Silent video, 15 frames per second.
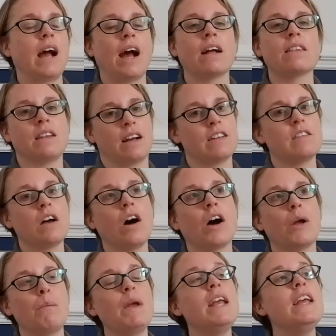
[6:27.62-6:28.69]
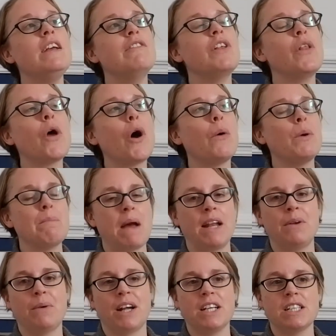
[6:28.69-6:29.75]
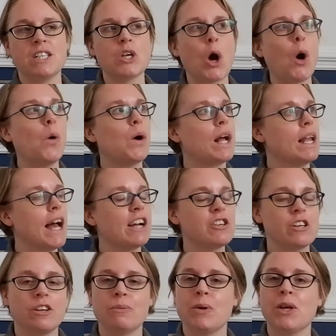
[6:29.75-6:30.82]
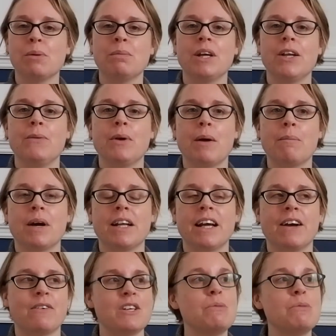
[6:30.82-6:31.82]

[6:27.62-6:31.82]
at that time, even though in many ways this whole collection, We Could Be Anywhere by Now,